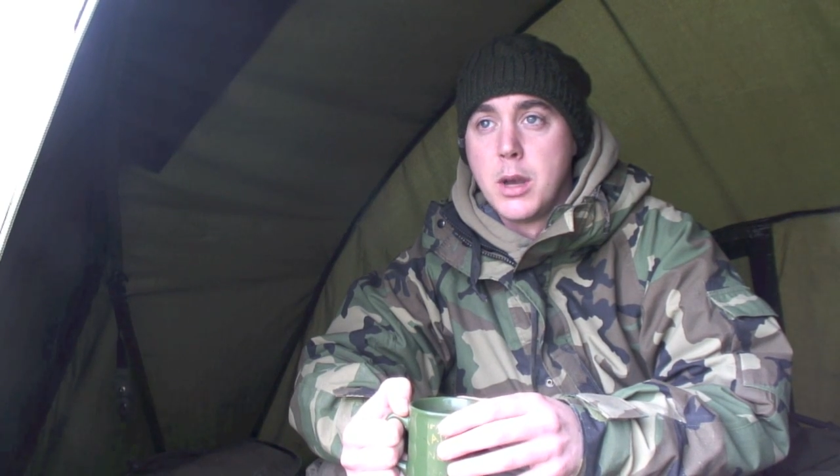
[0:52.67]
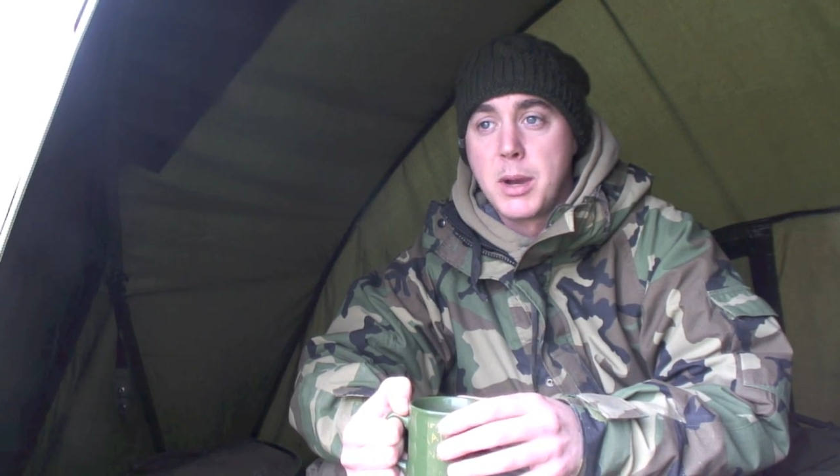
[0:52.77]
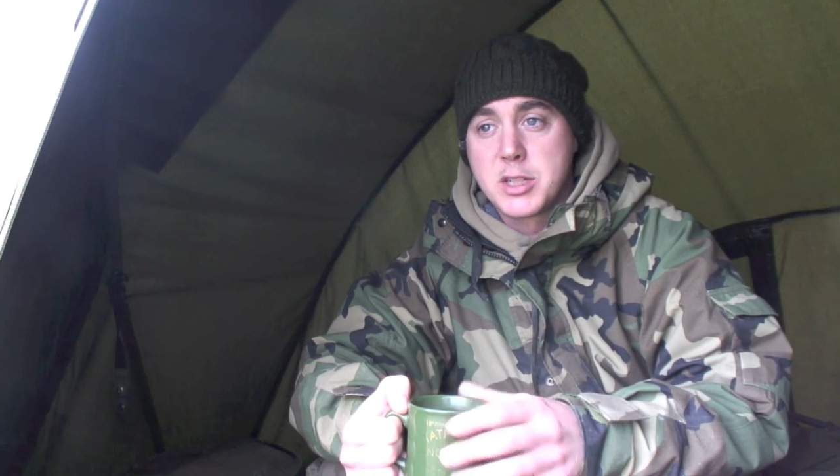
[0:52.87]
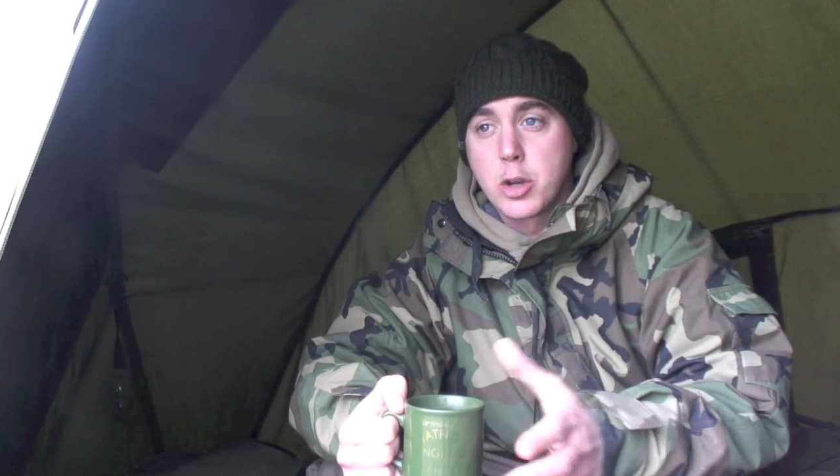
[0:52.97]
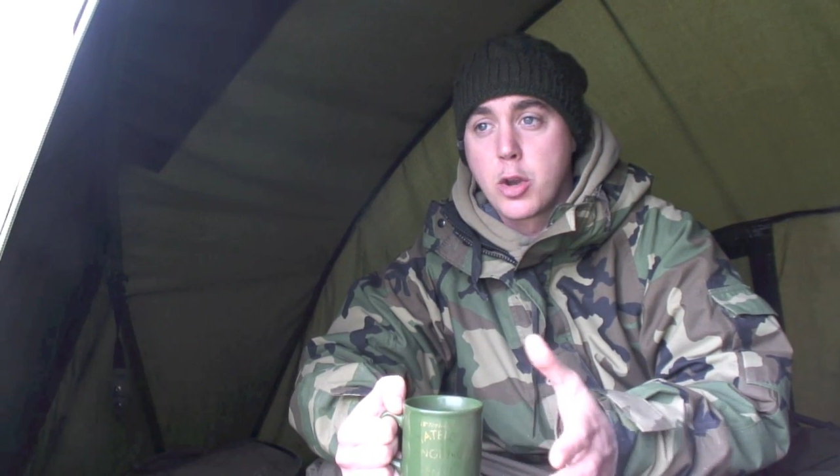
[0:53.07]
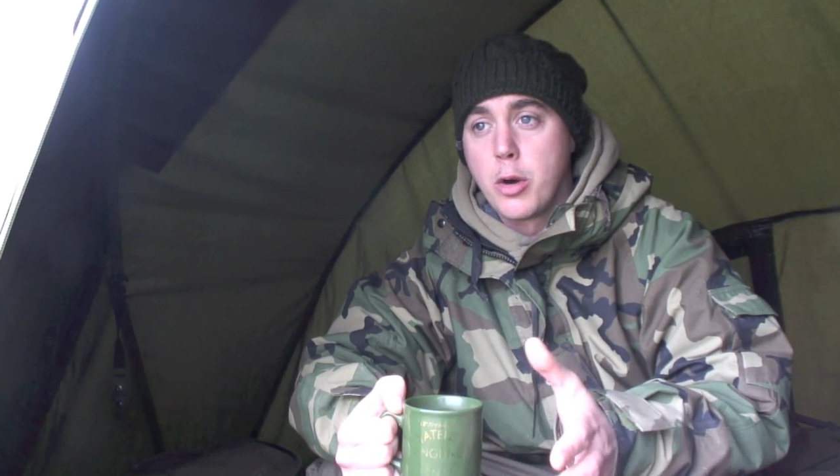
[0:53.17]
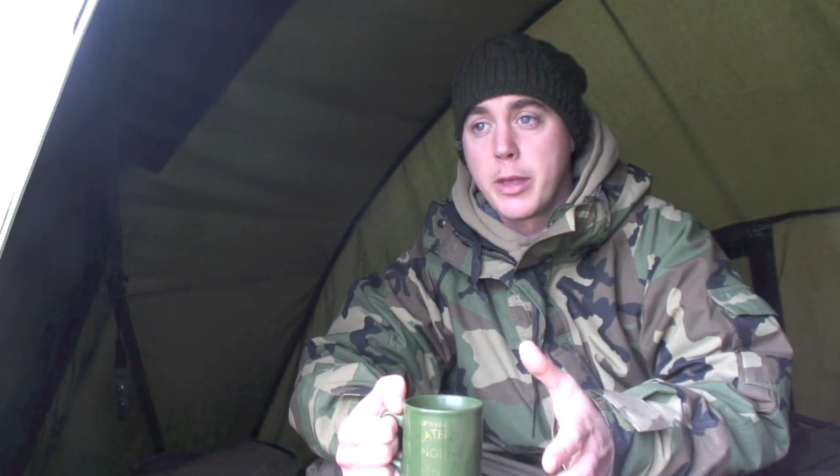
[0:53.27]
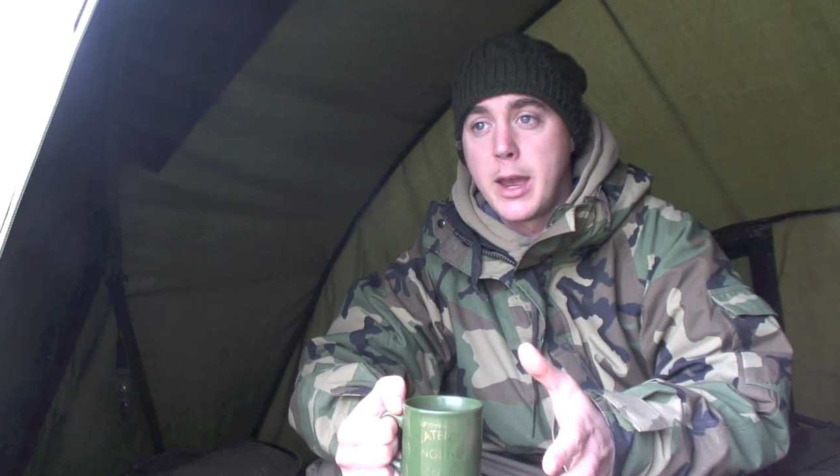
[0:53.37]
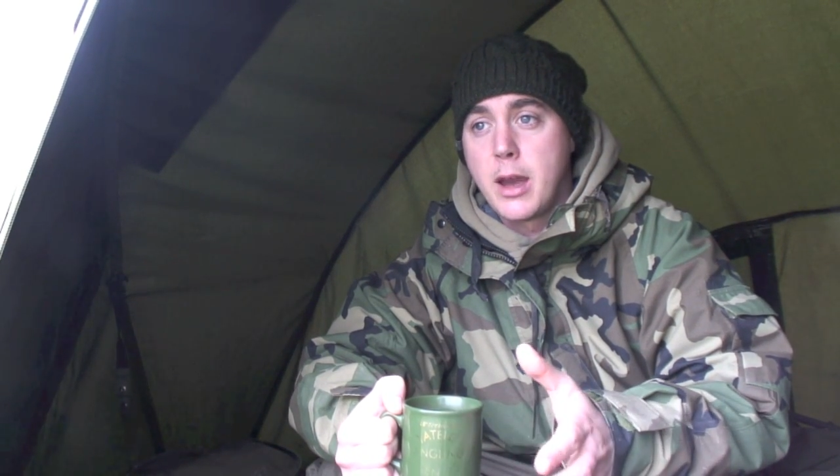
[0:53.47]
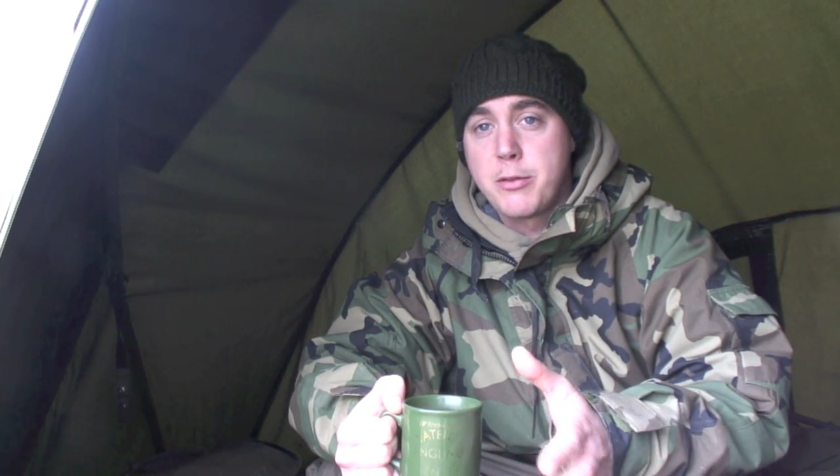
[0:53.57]
Basically I got
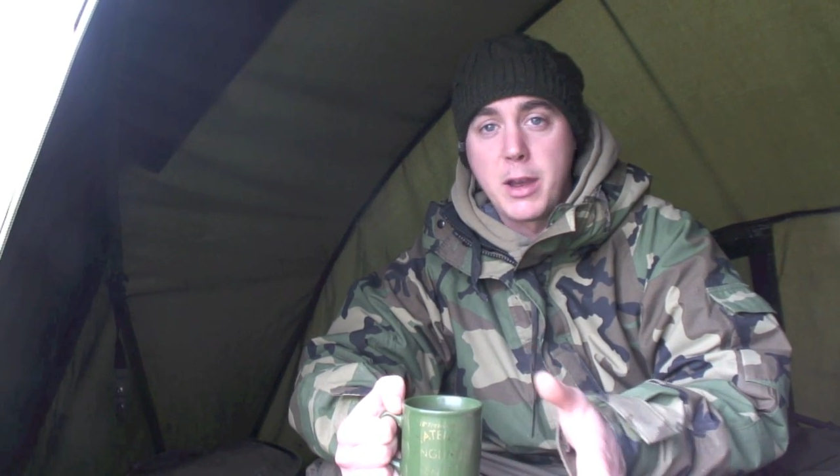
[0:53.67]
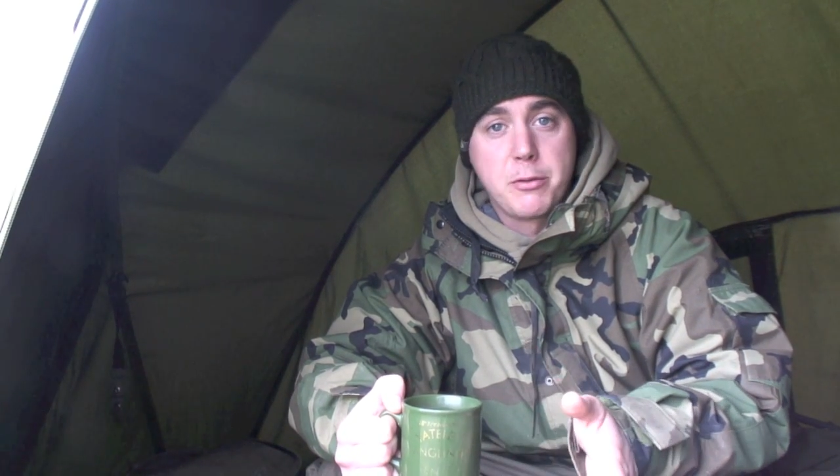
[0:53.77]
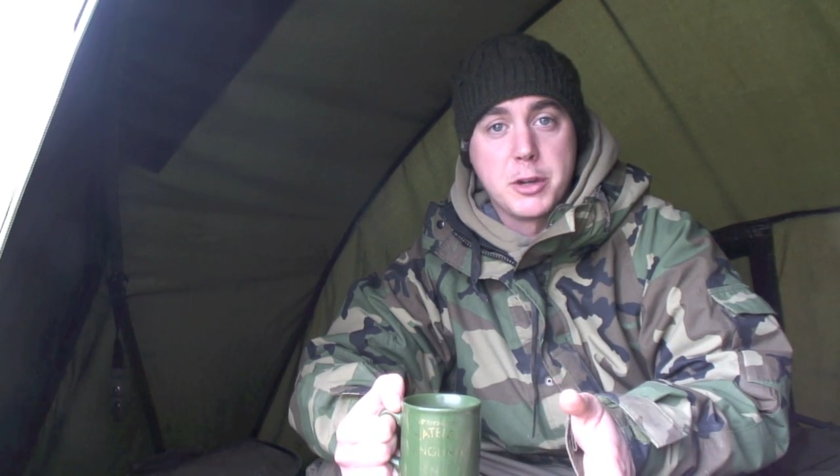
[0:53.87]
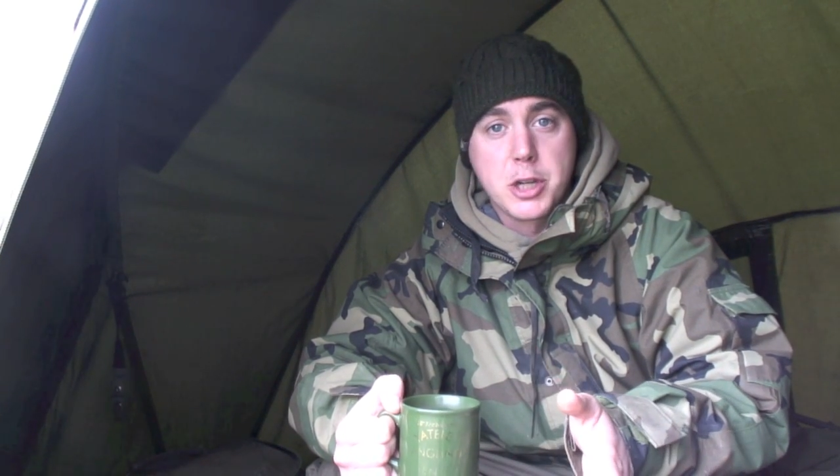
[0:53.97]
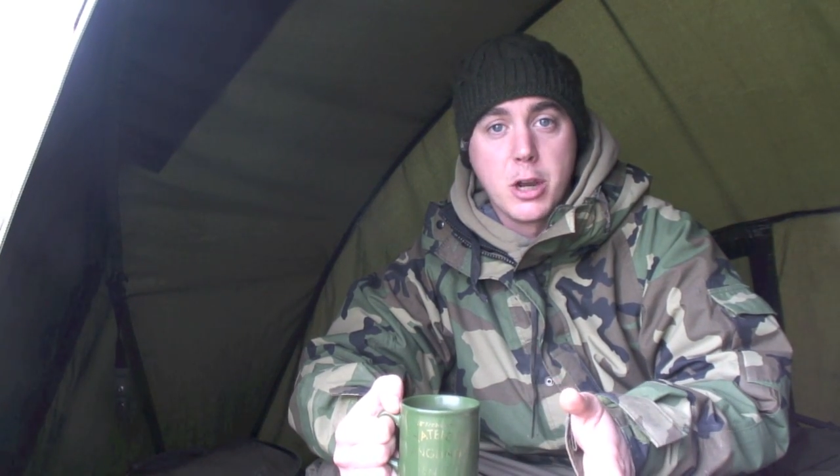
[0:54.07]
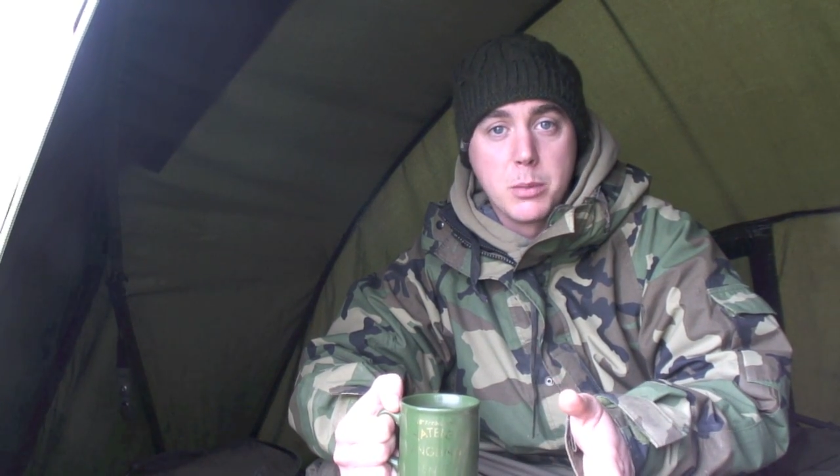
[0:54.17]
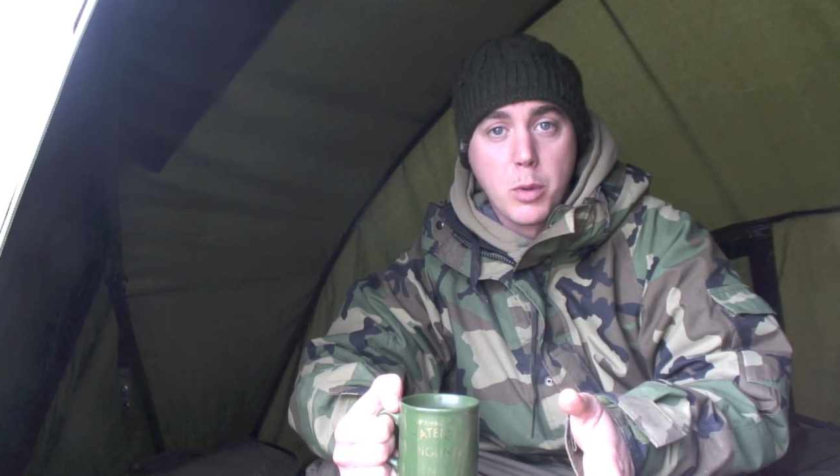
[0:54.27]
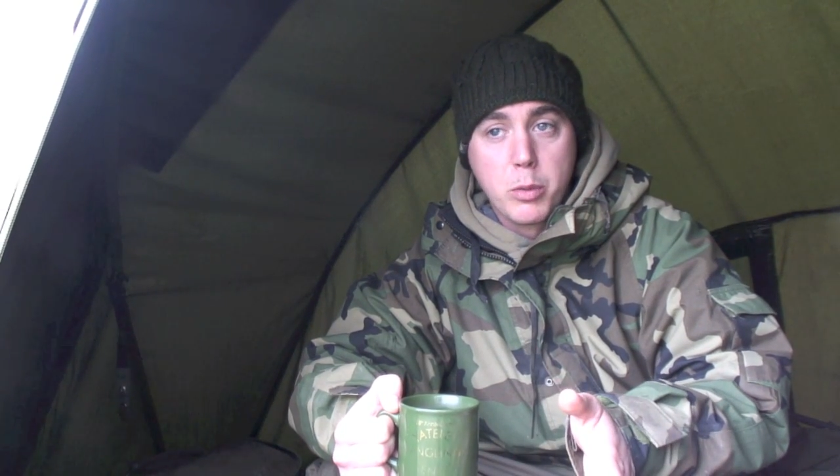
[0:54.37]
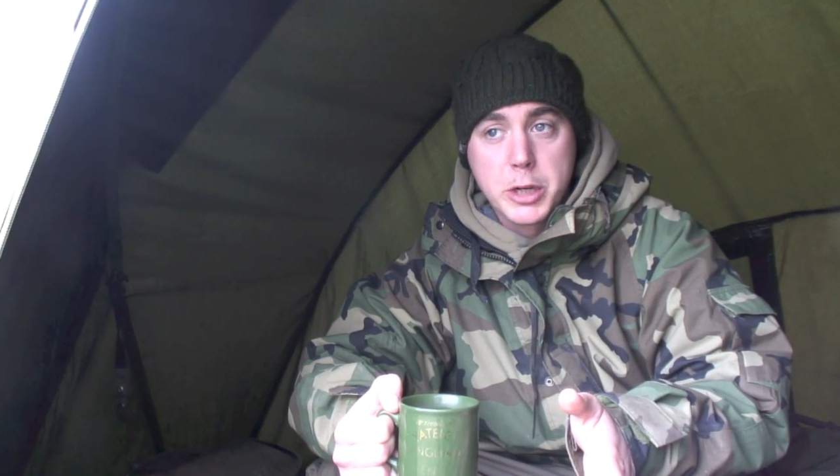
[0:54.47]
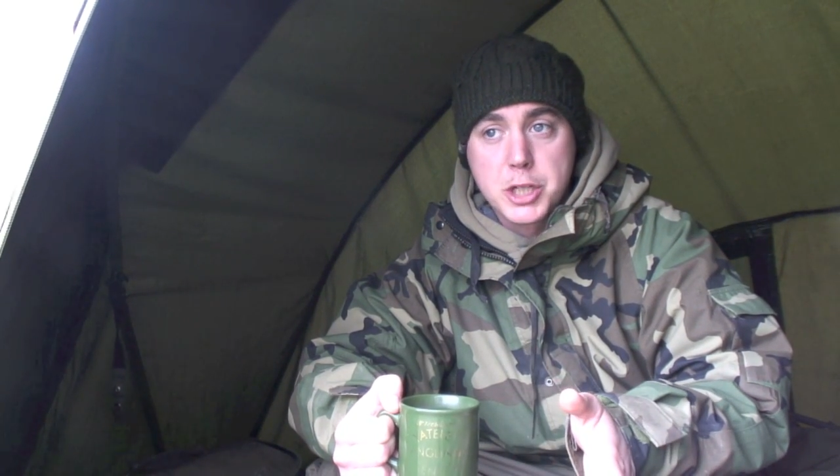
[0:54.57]
there, I found fish early
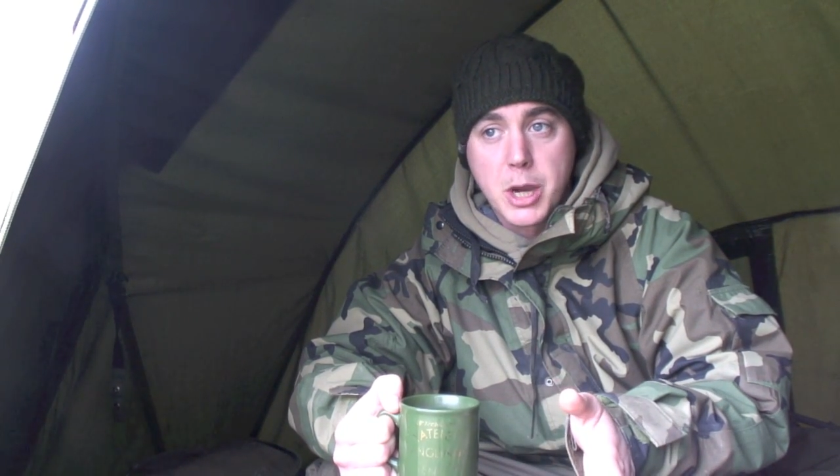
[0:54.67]
morning